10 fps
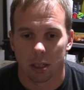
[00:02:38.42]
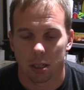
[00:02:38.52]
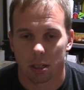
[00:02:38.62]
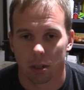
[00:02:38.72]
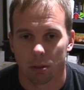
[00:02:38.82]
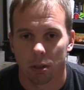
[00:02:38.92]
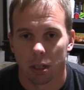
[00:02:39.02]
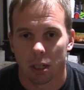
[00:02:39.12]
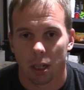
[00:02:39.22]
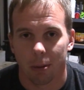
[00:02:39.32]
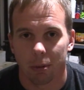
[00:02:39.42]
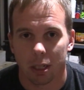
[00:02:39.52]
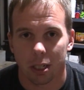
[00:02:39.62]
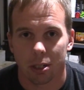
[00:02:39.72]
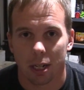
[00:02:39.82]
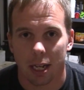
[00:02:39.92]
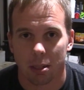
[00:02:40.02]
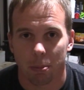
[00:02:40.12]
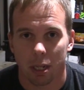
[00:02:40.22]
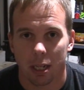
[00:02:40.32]
So I want to get your guys'
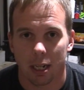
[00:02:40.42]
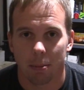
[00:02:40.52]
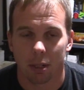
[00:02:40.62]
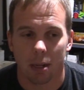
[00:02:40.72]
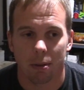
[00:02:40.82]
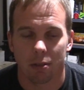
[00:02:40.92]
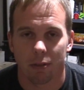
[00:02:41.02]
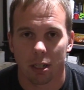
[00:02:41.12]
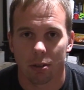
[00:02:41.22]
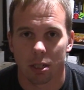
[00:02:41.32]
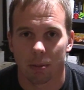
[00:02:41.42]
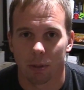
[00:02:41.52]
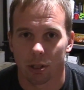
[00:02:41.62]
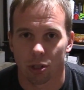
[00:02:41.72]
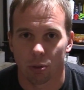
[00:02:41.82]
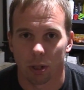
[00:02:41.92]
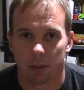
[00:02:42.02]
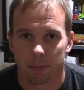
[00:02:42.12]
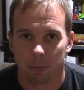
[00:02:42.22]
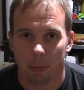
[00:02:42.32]
opinion. I'm going to keep this video somewhat
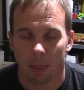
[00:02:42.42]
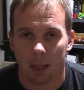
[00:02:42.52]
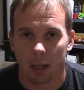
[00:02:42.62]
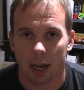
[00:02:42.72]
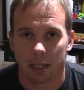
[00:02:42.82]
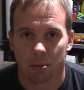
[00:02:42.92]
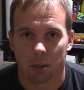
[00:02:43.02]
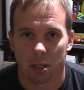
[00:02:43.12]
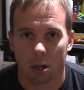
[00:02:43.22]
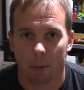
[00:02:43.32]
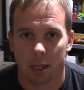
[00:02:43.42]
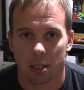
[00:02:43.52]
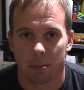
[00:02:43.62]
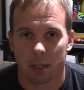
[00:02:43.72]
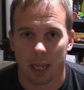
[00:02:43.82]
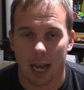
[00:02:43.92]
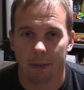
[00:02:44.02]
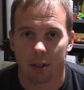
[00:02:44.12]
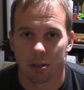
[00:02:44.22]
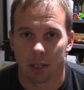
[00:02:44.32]
short. I just want to talk about some of the
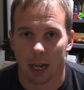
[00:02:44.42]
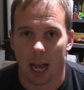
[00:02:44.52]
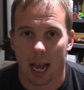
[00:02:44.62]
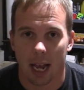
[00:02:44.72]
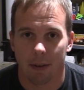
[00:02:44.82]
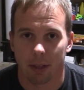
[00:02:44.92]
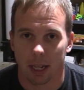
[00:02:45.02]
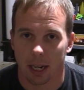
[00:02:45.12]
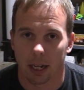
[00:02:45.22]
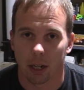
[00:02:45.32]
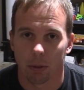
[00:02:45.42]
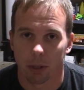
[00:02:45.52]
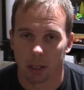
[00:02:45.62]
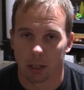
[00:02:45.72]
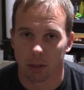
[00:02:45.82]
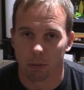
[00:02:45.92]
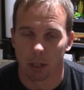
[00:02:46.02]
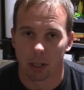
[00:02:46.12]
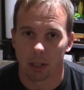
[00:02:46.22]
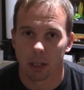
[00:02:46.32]
avenues that I have that I could go with this
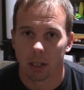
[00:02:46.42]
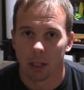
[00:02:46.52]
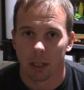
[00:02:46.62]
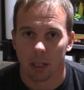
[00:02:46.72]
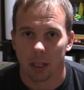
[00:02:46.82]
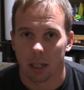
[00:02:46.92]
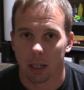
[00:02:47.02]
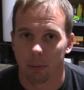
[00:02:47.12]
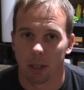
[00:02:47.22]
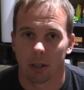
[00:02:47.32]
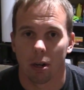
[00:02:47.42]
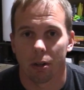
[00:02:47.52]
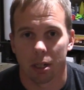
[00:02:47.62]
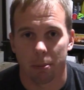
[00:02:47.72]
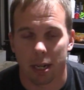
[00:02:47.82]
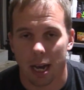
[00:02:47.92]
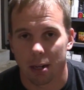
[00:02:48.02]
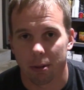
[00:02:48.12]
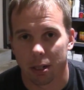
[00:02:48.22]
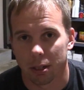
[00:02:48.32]
winter. That they're all going to be
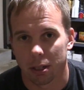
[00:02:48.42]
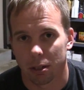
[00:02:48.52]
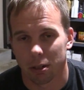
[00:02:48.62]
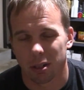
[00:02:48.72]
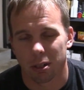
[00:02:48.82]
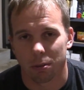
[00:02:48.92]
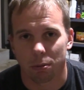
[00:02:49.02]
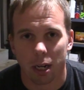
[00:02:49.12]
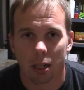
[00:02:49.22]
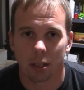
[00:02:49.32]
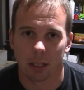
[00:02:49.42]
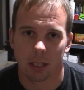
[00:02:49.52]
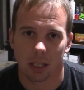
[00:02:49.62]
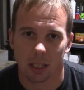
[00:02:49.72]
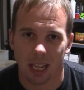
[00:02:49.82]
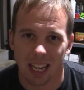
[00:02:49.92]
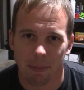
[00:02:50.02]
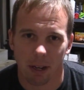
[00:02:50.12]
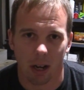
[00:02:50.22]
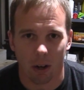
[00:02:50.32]
kind of around the
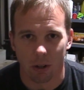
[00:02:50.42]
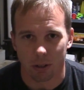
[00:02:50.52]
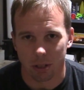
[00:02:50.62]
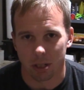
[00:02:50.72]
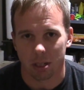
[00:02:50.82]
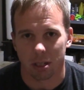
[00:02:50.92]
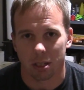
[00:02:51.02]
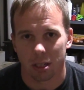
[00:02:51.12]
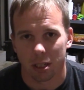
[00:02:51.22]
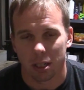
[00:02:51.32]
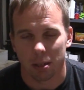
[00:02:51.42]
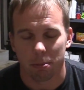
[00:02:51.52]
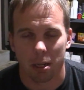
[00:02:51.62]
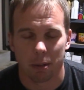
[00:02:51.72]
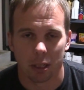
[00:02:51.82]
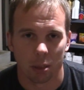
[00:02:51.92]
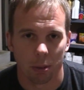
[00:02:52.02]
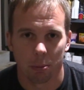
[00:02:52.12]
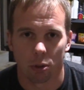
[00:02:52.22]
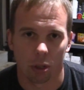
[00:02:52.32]
same cost, maybe a little
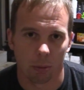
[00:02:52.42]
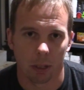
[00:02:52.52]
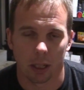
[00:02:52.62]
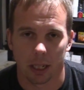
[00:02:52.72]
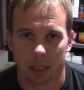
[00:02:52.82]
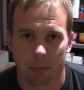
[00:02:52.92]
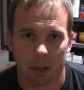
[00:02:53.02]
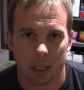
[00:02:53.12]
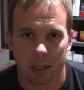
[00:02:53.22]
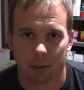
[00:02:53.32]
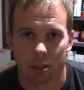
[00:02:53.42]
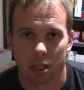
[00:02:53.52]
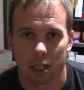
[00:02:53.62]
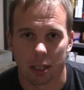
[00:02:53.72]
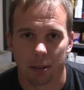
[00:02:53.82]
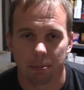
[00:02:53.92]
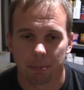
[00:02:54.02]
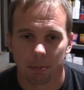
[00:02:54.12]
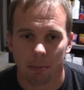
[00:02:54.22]
bit more, a little bit less, depending on the setup.